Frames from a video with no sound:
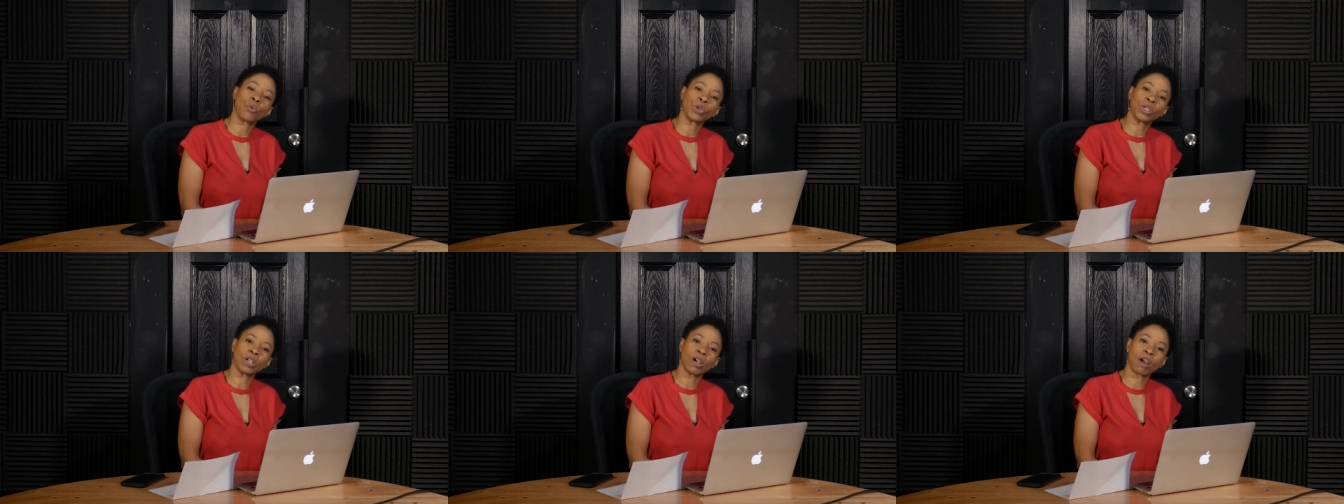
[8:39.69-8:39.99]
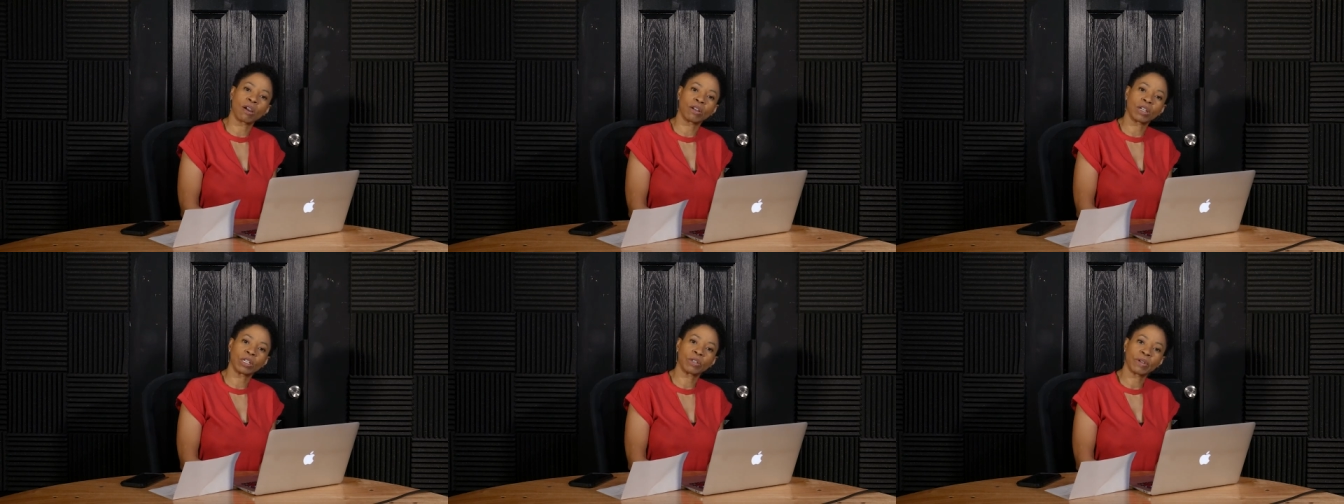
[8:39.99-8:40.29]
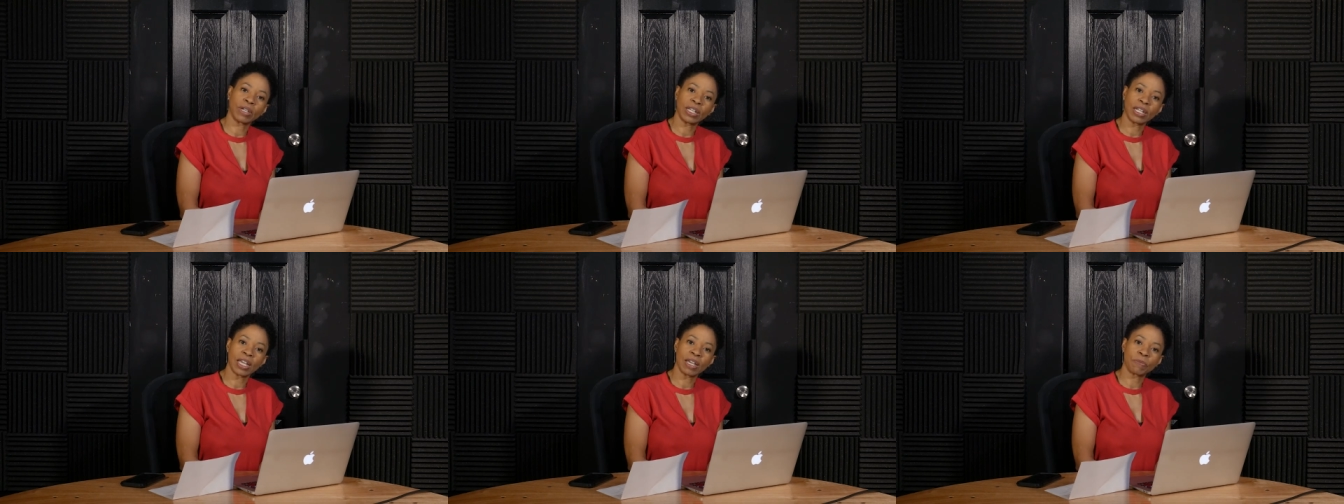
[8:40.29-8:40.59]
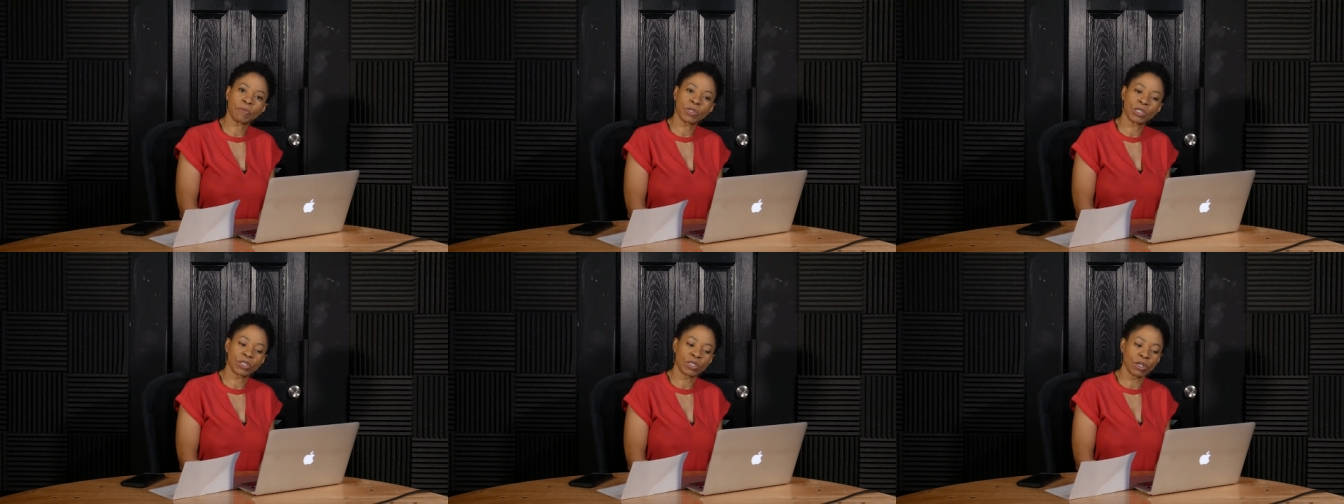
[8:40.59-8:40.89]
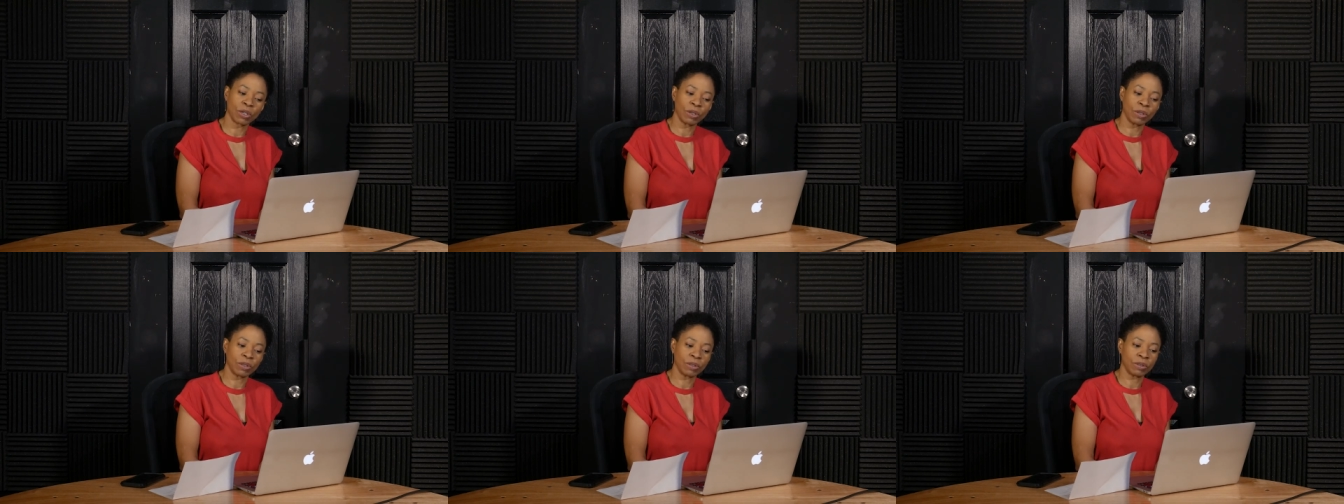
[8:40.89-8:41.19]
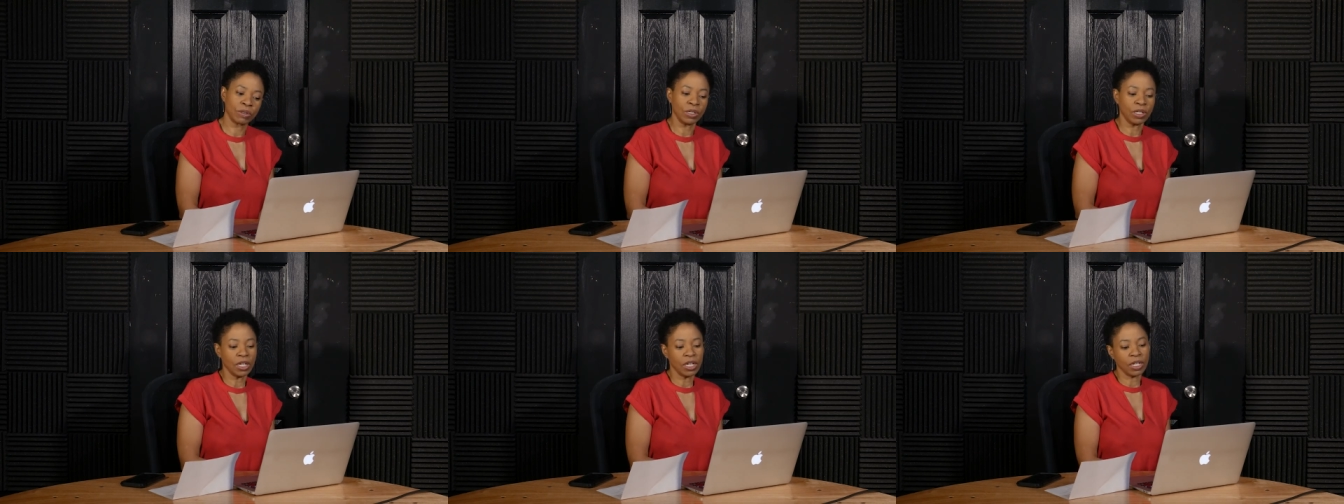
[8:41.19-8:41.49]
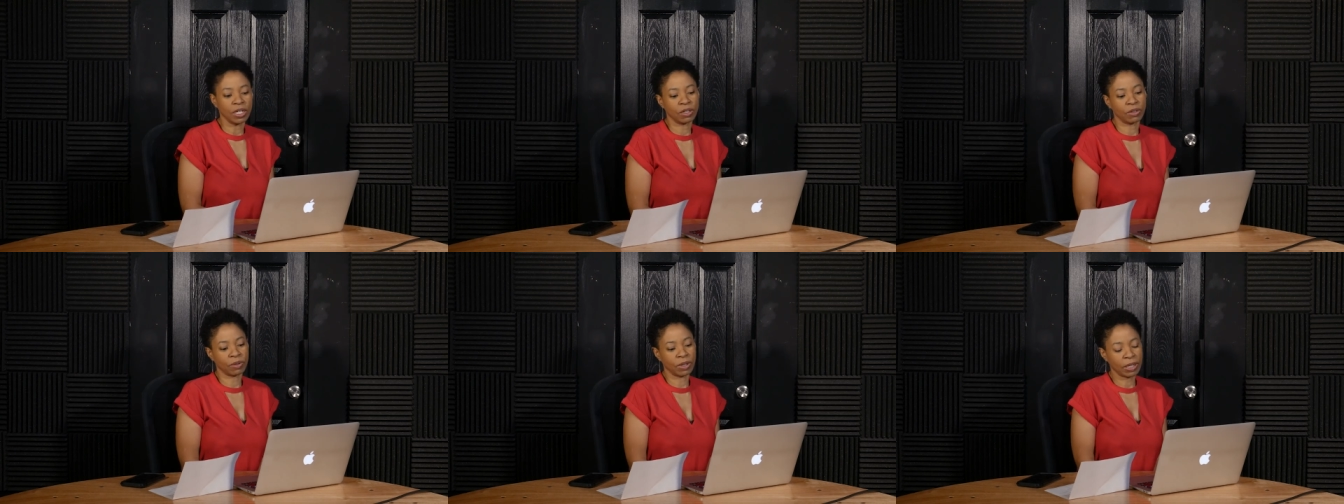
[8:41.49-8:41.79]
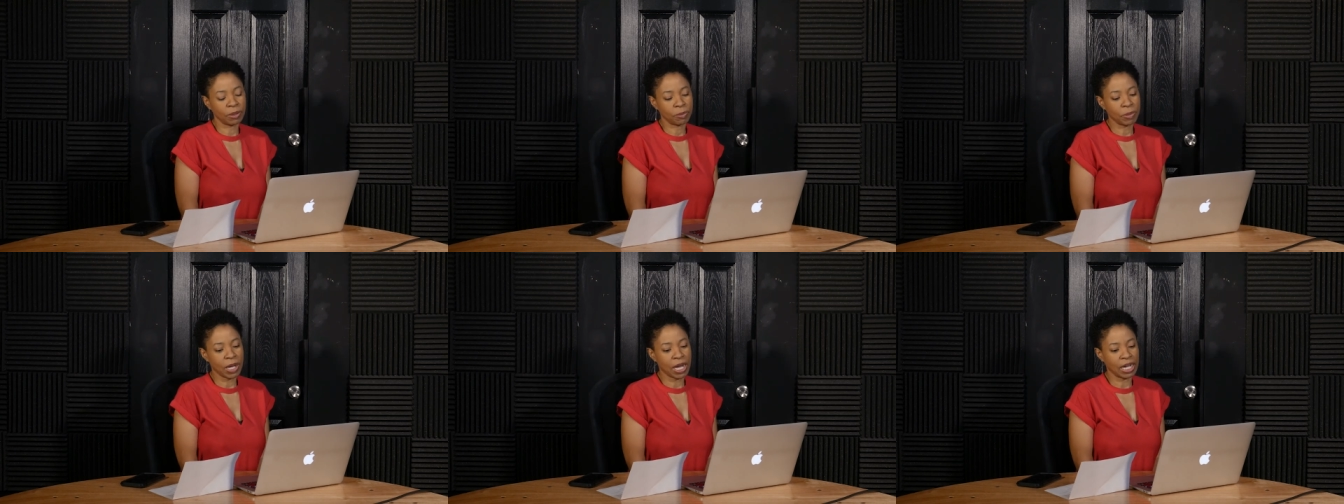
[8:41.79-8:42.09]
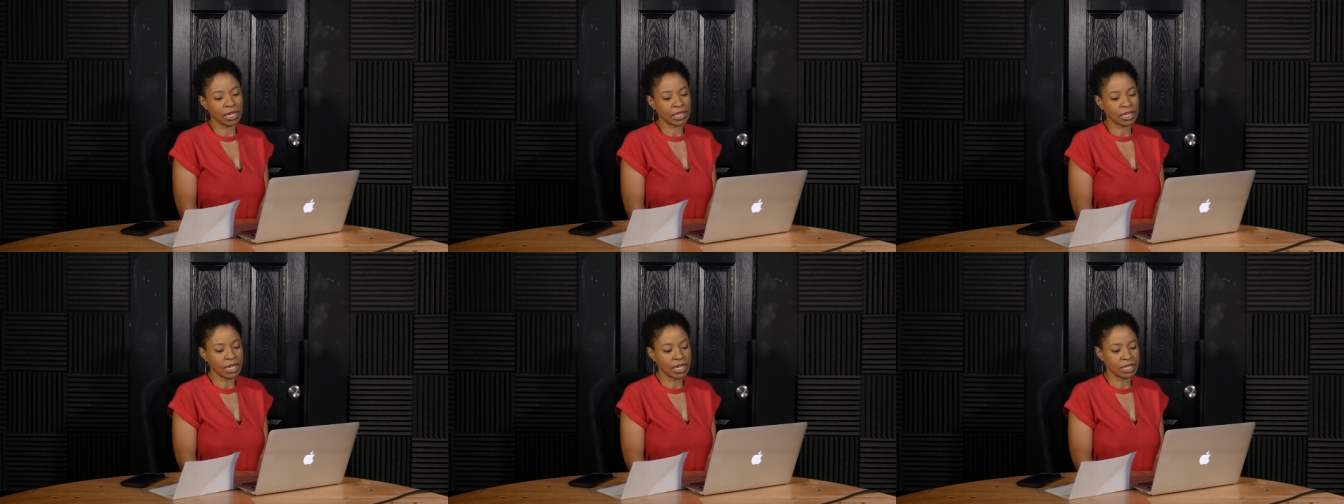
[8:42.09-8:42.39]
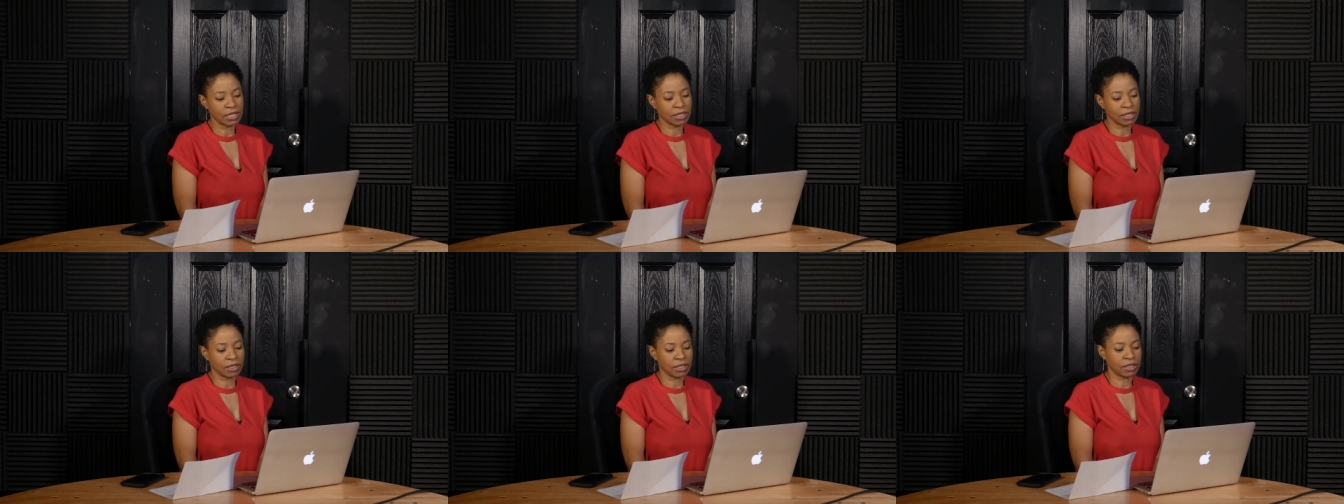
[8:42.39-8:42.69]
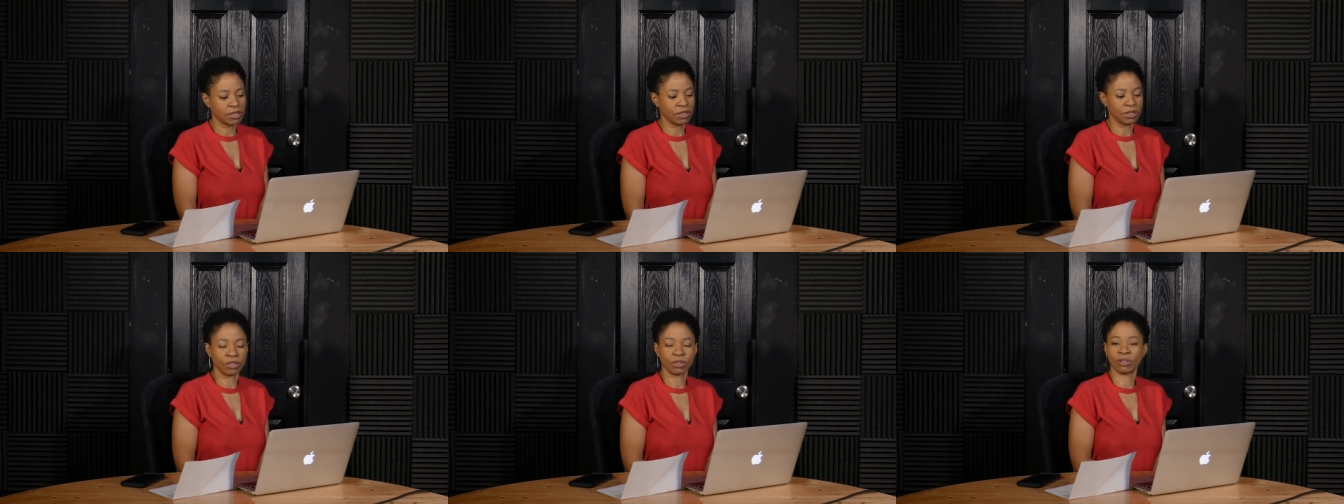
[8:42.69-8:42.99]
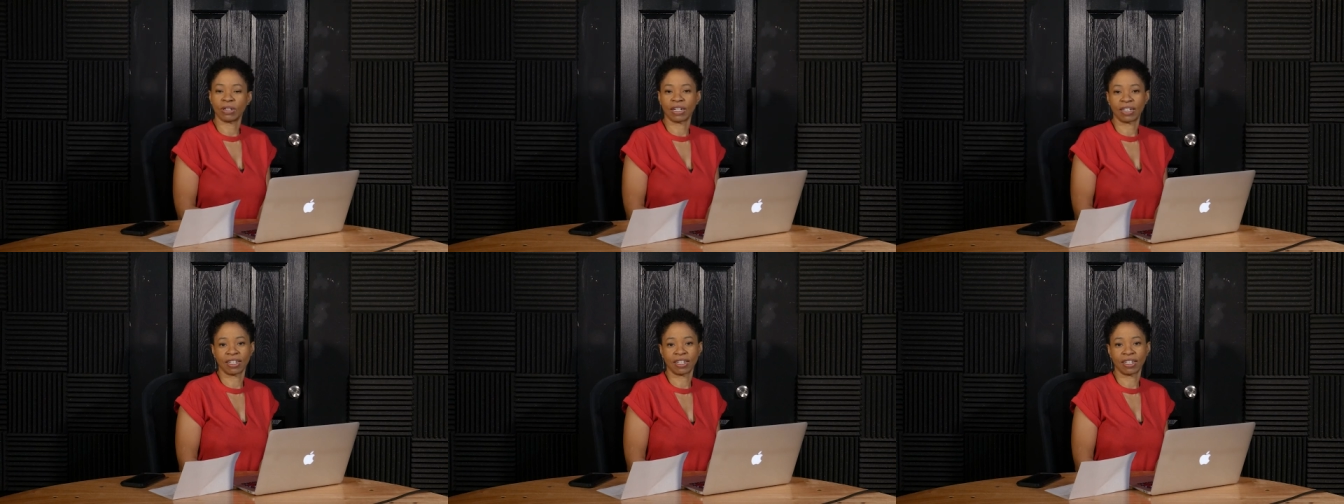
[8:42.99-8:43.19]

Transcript: we are a great episode, great podcast to listen to.